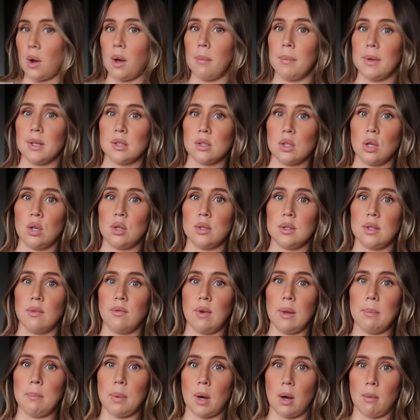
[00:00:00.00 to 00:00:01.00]
I'm
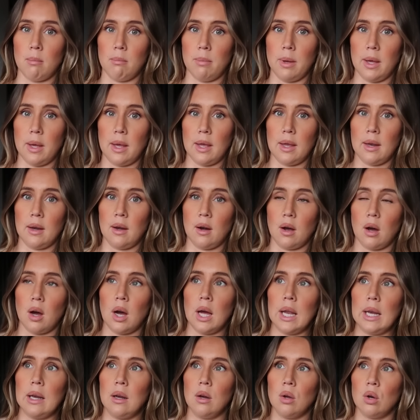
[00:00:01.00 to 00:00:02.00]
exclusively pumping.
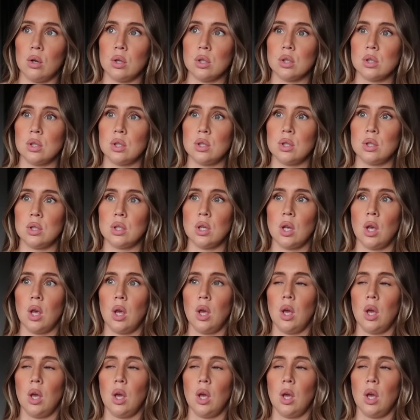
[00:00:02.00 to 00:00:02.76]
I lost